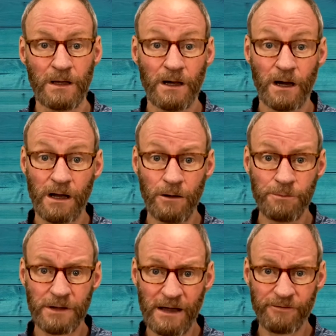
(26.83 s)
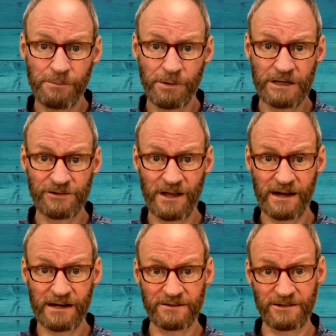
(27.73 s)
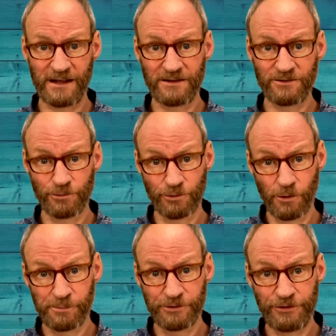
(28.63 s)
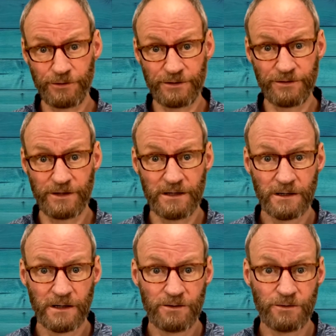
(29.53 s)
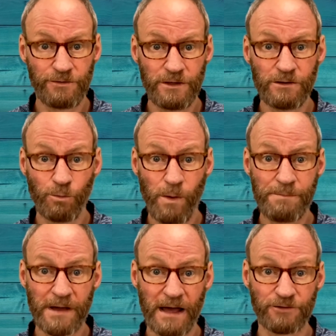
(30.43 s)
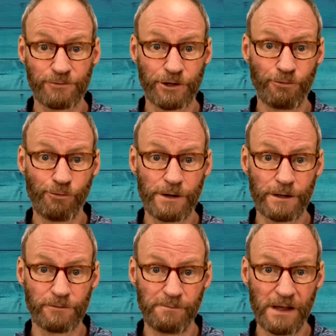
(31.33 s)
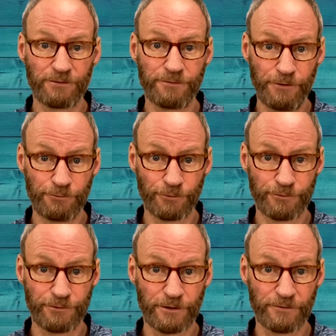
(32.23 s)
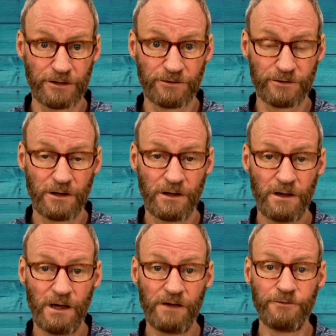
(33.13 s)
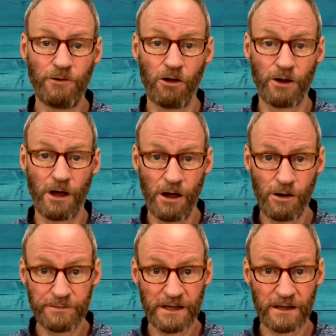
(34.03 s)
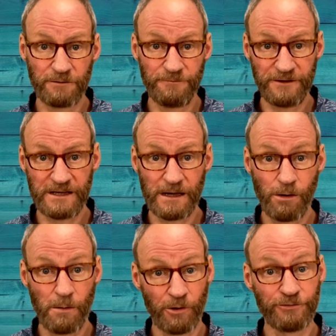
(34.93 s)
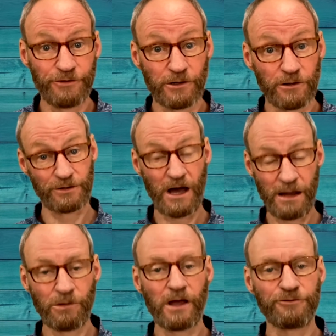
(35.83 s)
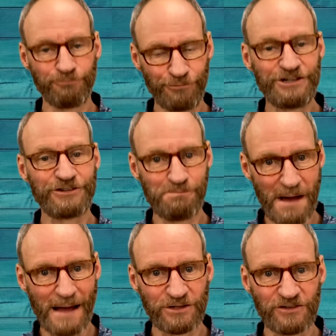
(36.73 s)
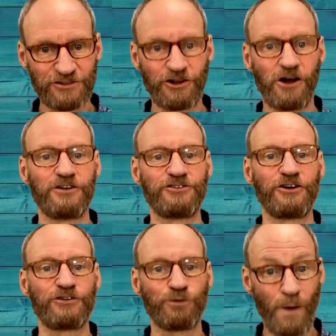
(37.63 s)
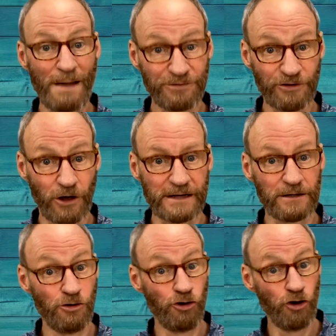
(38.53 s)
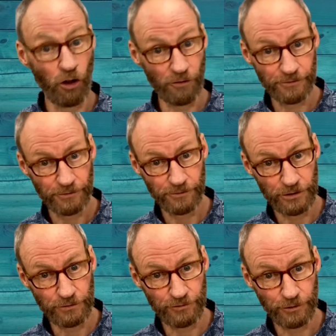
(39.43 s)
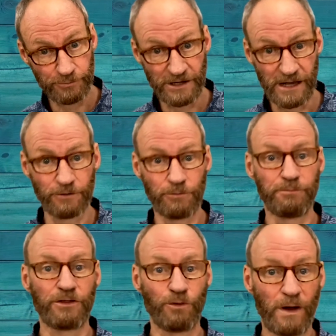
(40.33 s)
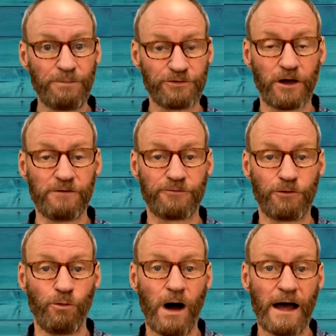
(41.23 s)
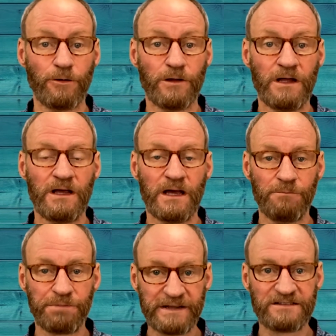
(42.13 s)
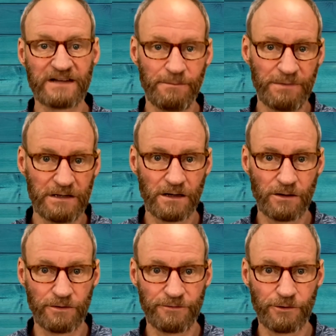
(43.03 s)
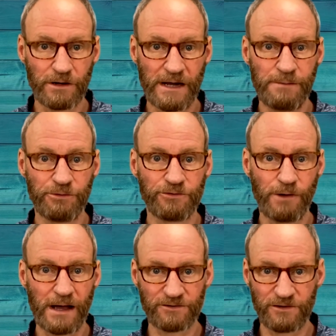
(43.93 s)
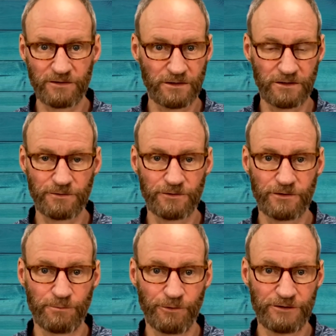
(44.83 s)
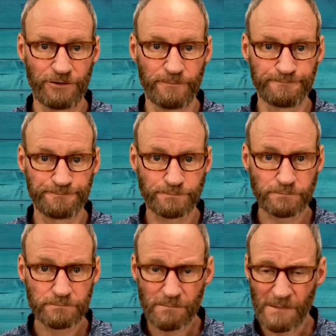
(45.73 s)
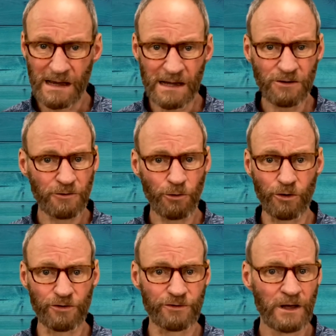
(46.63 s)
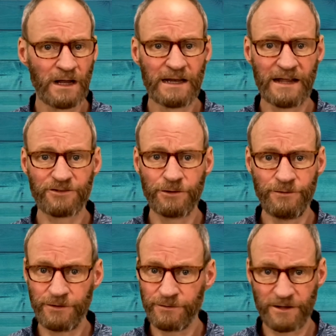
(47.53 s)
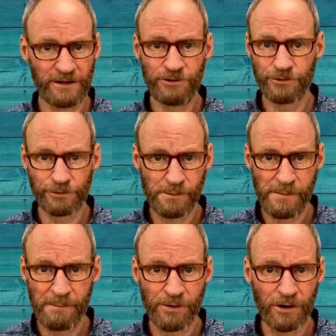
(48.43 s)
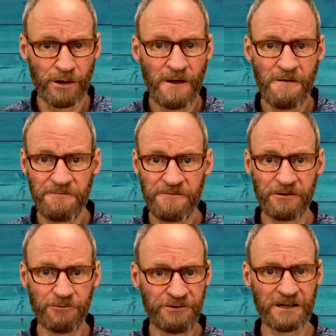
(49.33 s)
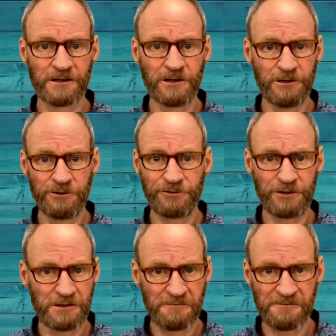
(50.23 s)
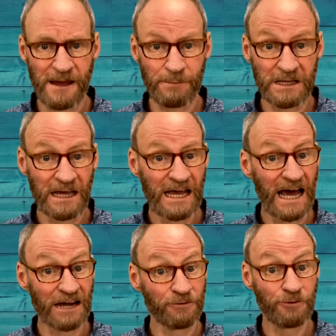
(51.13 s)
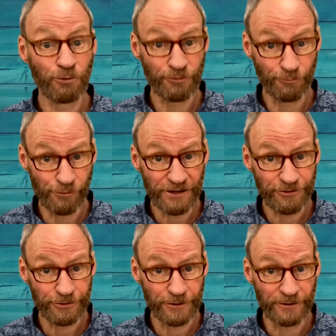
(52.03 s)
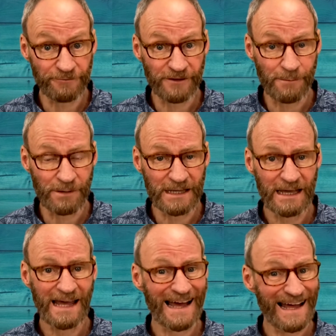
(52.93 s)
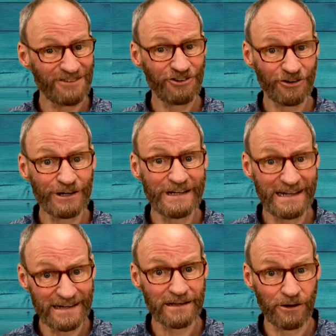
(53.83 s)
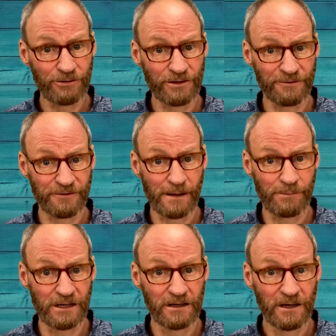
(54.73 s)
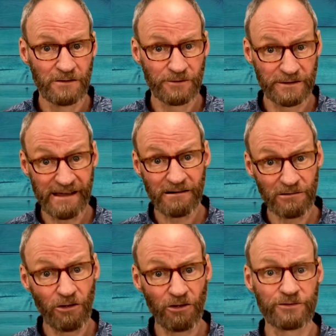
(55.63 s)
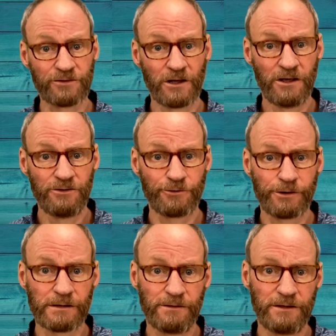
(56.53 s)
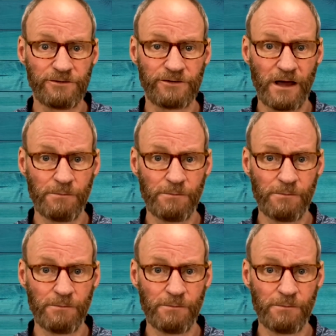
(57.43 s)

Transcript: I hope that everybody has had a chance or an opportunity to see the webcast recording of Mel's funeral service. If not, I hope to get the video up onto the Lyme Regis Baptist Church website, not the YouTube channel, but the website for a while. And please let me know if you're unable to access this for some reason. And of course, let's continue to remember Phil, Nicola, Lucy and the family, and of course Richard and the family, and Shirley Lidicote and the family, for their loss during this